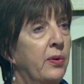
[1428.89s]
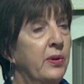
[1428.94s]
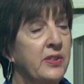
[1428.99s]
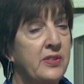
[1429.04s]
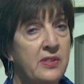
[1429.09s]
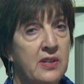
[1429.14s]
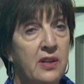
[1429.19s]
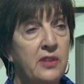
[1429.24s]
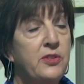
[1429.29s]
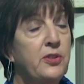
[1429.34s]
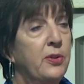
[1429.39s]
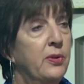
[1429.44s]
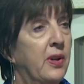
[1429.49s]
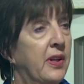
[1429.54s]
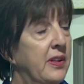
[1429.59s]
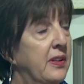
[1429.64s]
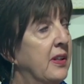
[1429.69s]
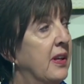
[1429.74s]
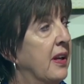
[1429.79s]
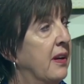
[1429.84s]
It's not too
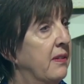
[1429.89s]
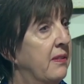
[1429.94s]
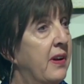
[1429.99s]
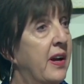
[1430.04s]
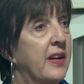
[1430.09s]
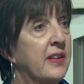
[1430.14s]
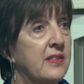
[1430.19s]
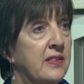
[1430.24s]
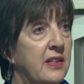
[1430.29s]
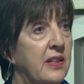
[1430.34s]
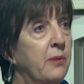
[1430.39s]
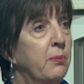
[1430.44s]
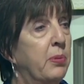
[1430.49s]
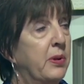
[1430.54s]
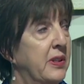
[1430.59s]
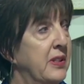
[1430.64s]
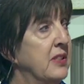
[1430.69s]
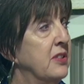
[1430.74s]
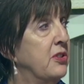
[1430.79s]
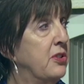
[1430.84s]
late to get a vaccine.
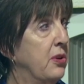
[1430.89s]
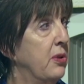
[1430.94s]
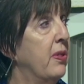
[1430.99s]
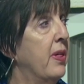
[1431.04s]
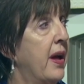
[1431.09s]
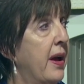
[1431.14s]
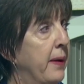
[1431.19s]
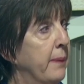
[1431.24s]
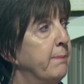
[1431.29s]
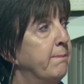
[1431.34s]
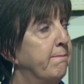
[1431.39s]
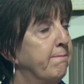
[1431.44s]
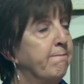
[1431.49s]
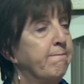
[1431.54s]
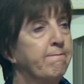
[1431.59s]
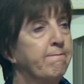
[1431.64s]
Please do that. All